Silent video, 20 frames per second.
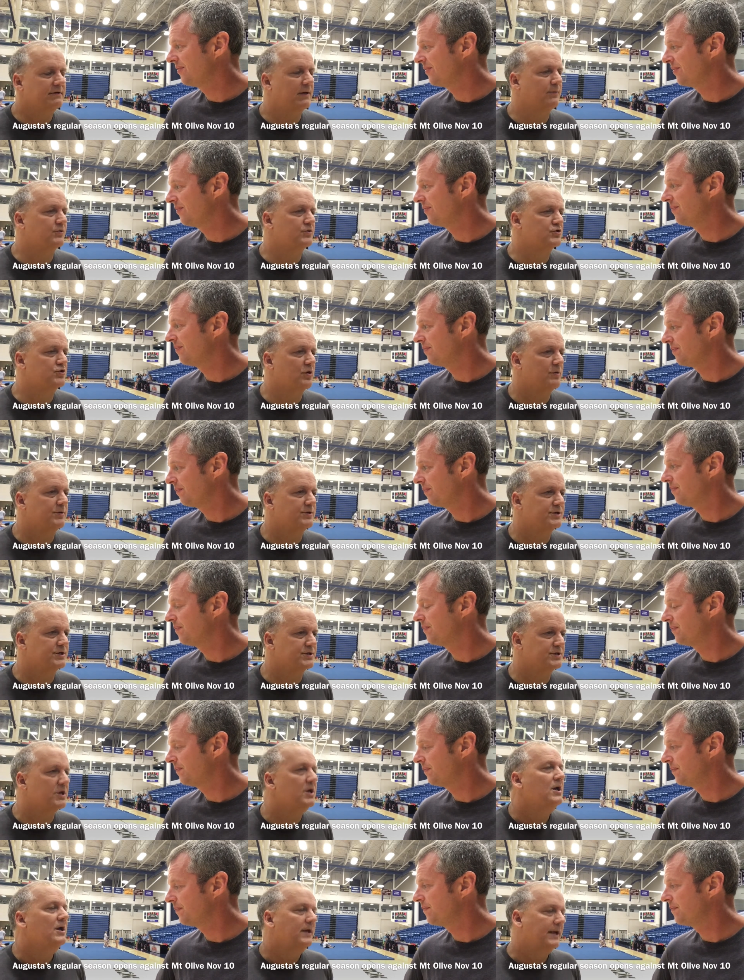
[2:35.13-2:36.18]
Speaker 1: number of scrimmages.
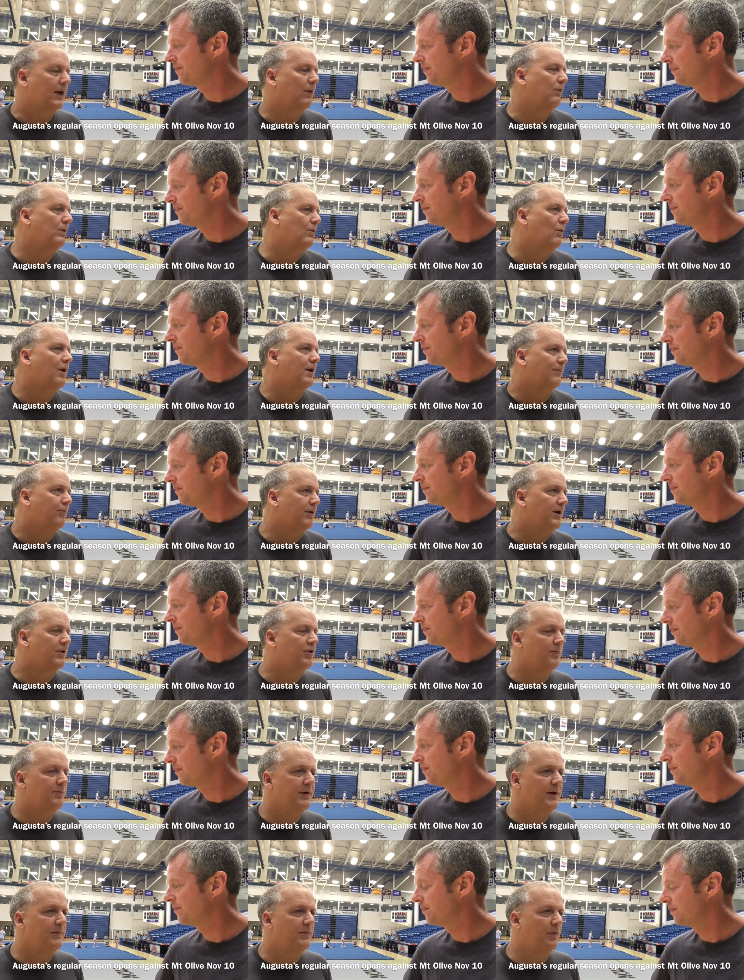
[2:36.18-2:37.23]
Yeah, we want to play other
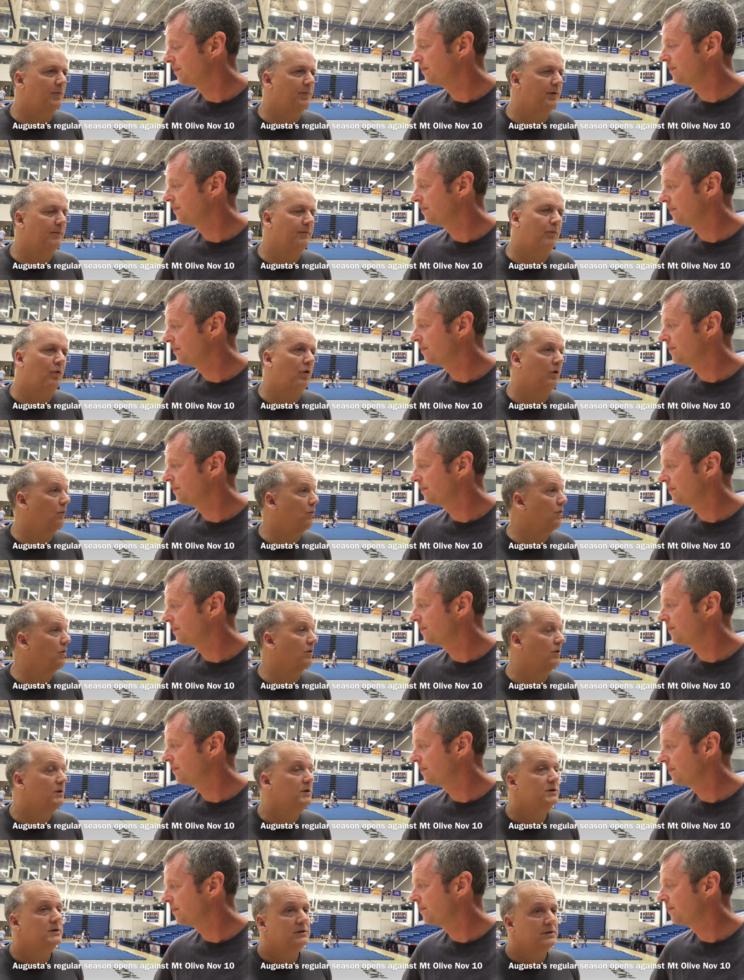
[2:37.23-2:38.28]
people, but boy, we're,
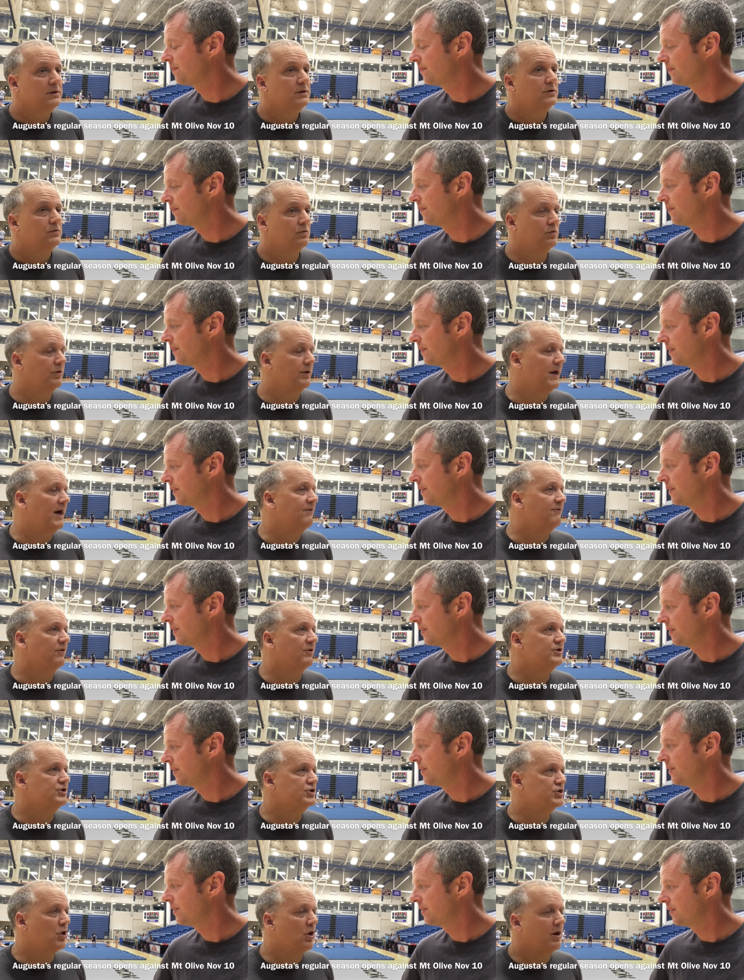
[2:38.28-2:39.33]
we're not very
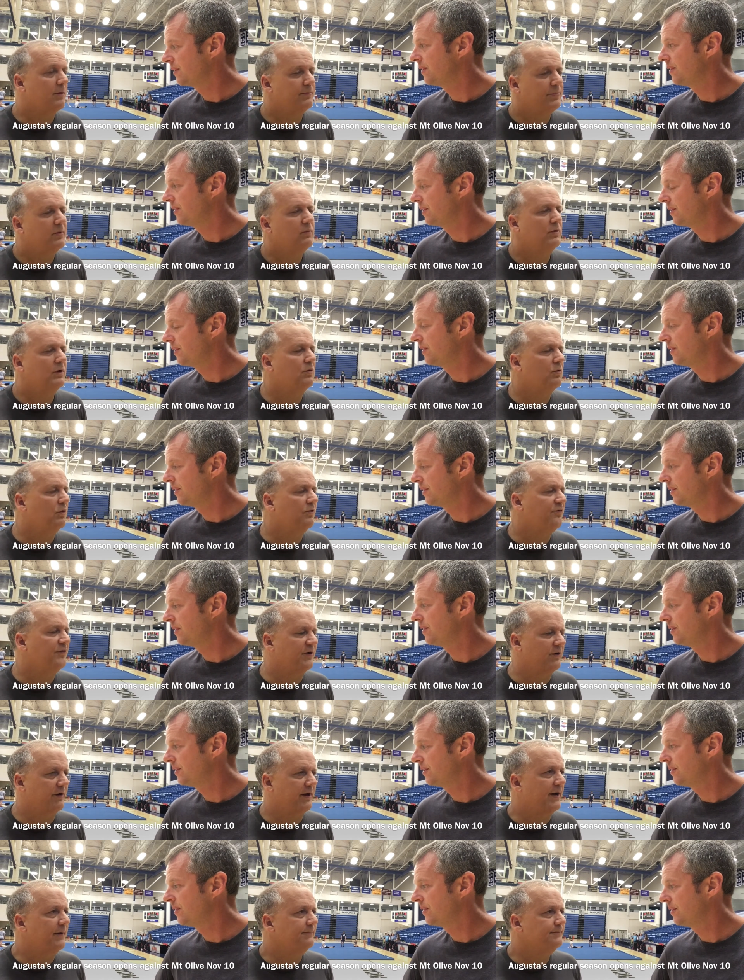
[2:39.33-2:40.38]
sharp. But we'll, we'll
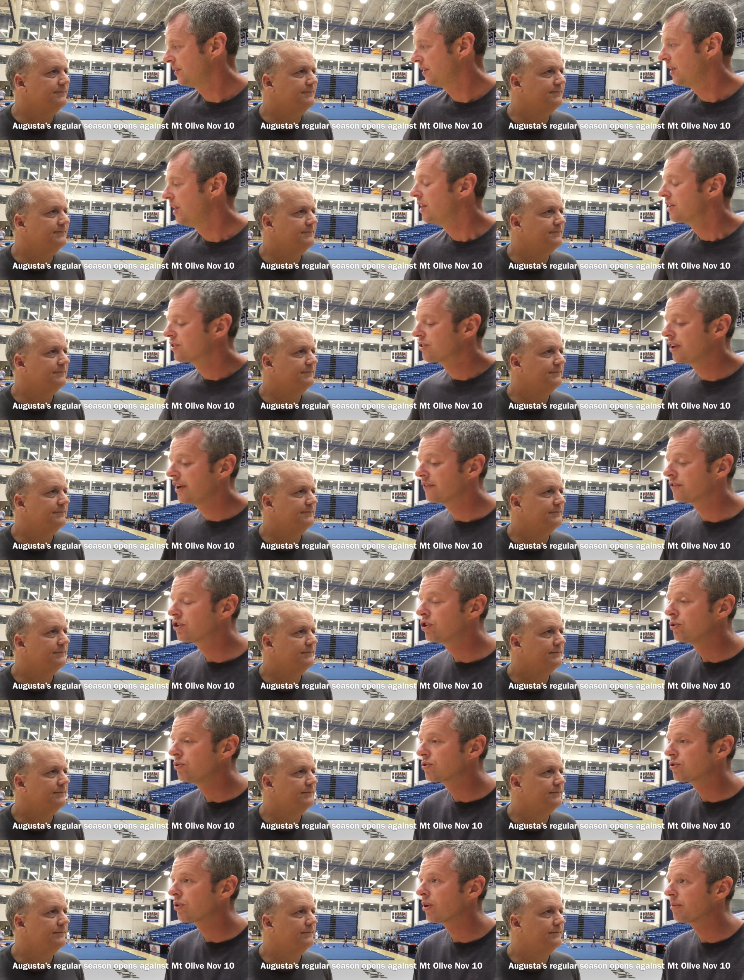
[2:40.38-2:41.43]
figure it out.
Speaker 2: So you have
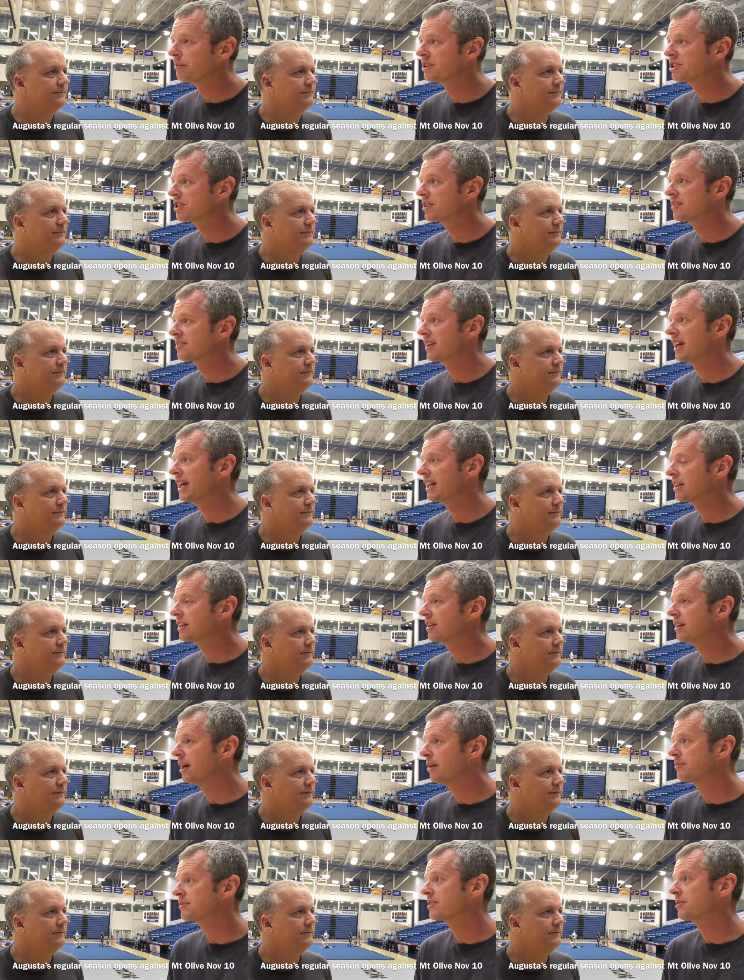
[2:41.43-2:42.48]
two scrimmages and
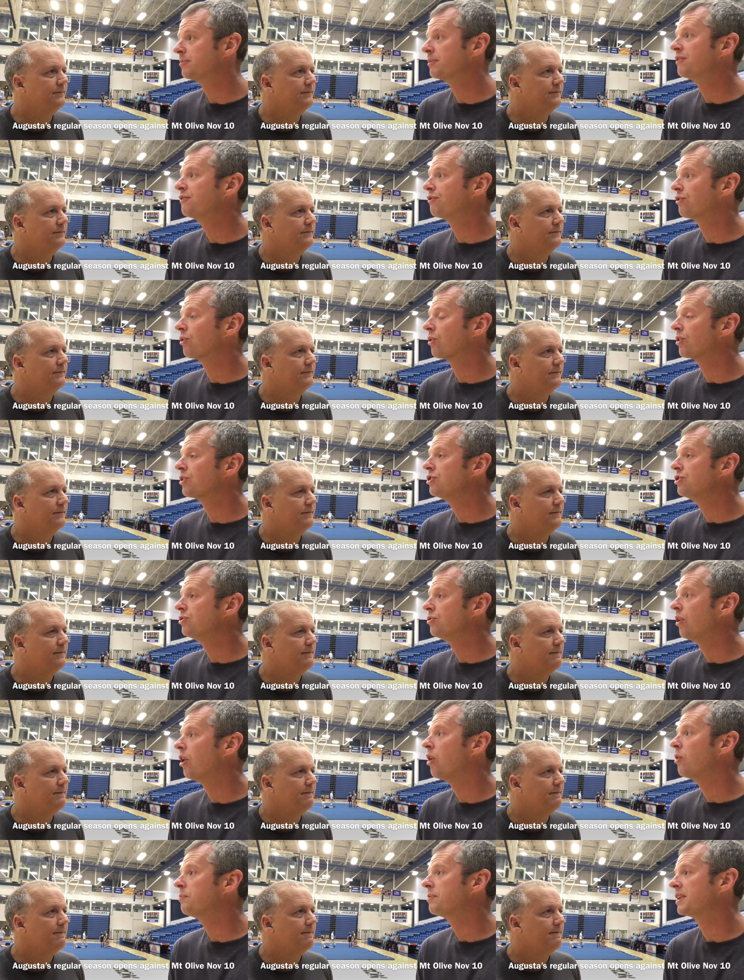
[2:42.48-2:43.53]
Clemson before you
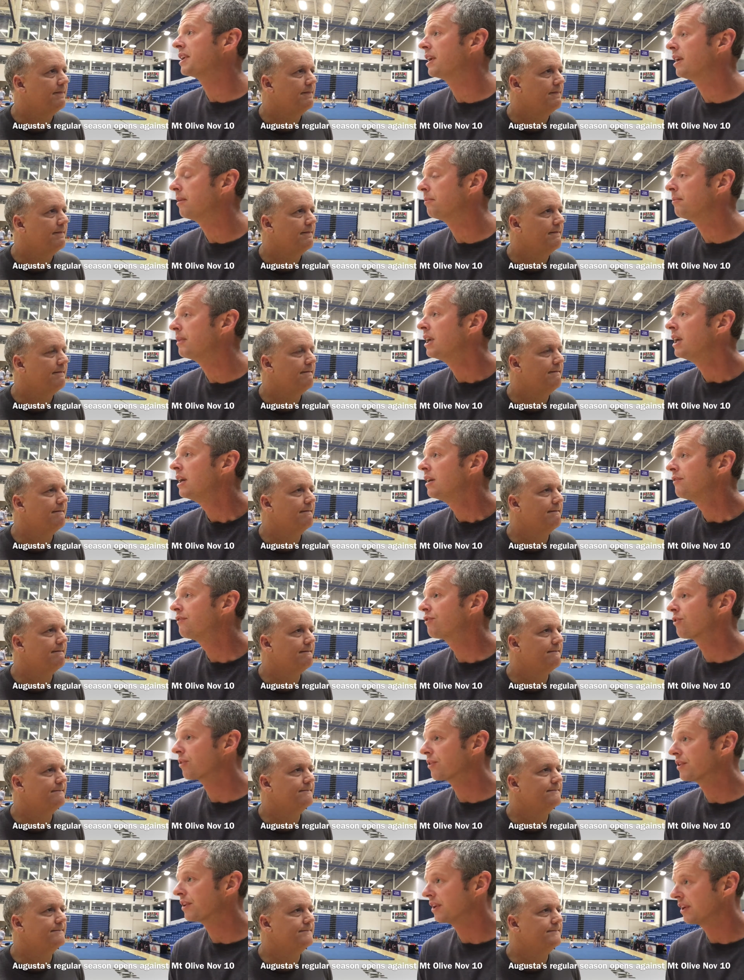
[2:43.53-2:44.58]
open up
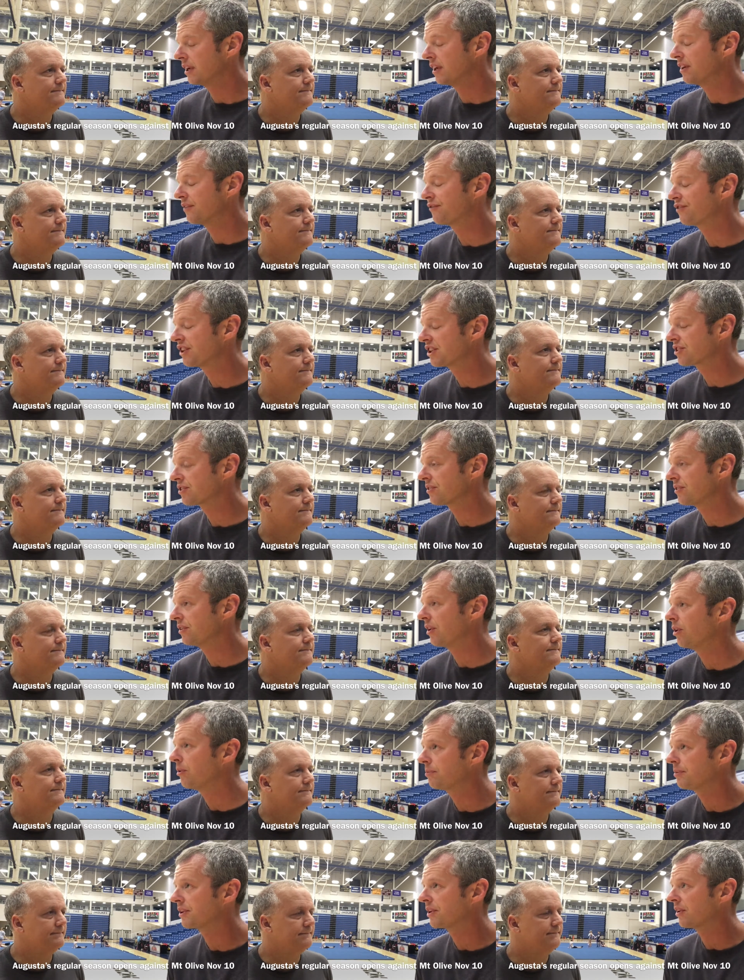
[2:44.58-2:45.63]
for the official
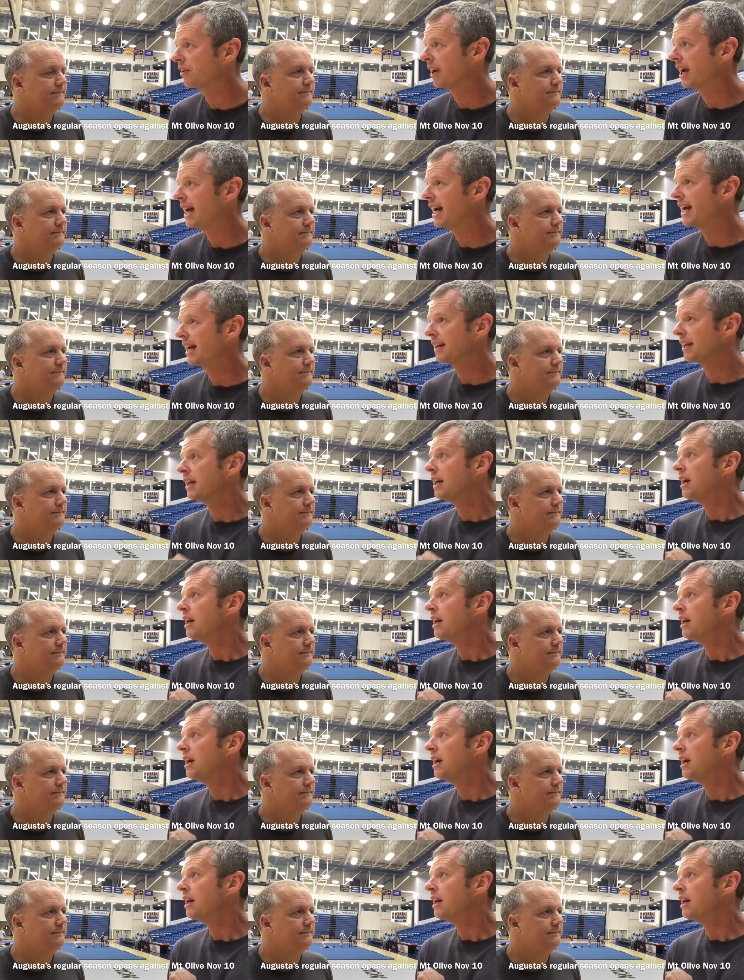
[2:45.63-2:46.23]
opener at